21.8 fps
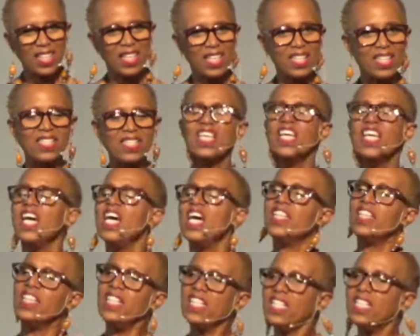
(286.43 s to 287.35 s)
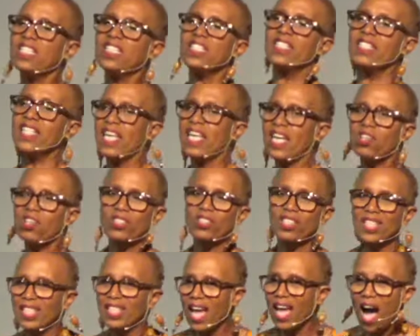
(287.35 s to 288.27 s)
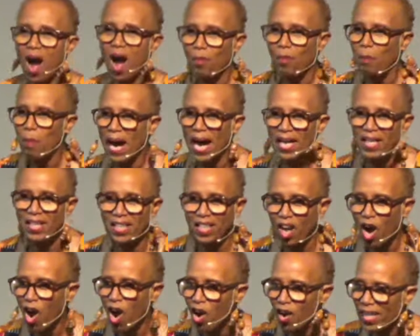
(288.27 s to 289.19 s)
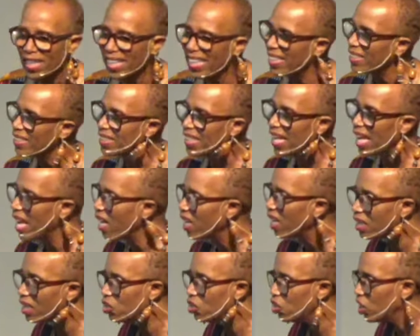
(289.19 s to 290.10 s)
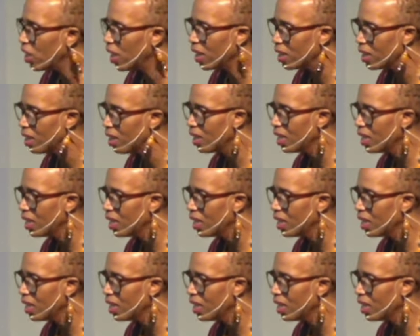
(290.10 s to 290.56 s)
is, these cells in our body are intelligent.